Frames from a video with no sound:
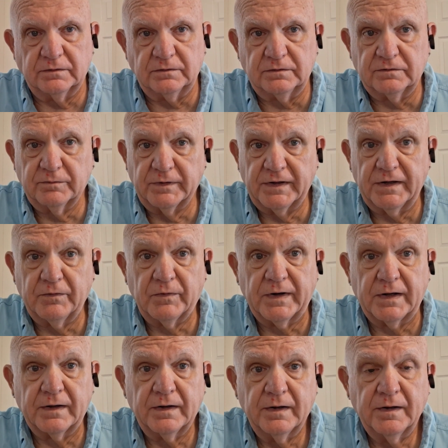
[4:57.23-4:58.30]

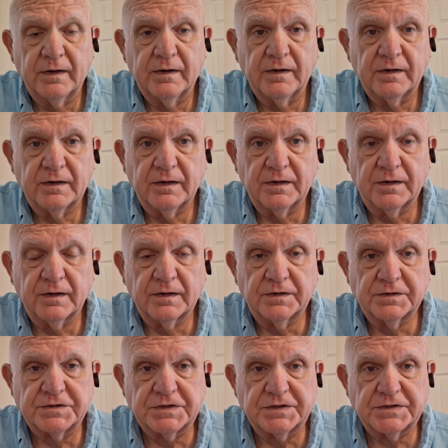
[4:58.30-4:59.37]
anyway,
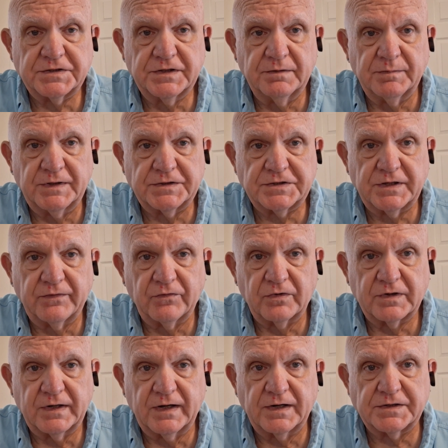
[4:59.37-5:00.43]
she sent me several
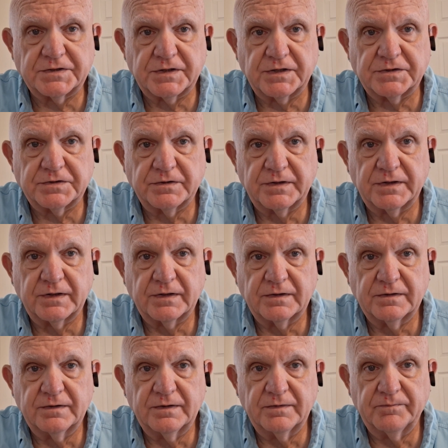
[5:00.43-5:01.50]
texts yesterday,
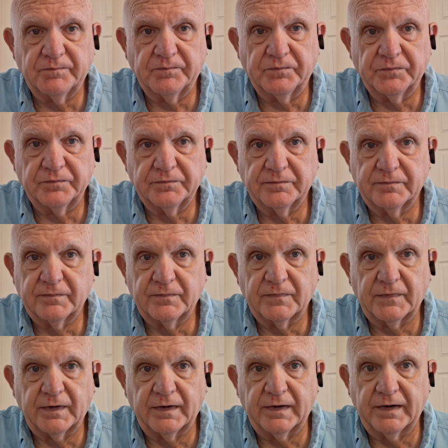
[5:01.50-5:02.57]

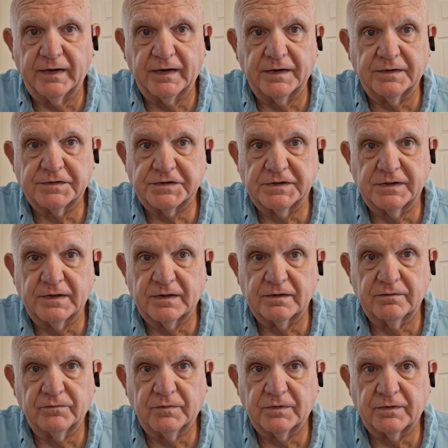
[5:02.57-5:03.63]
and she
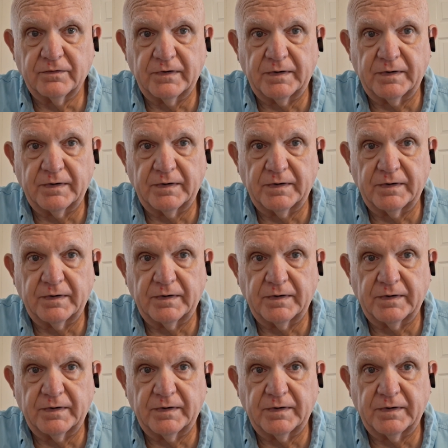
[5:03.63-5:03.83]
doesn't want to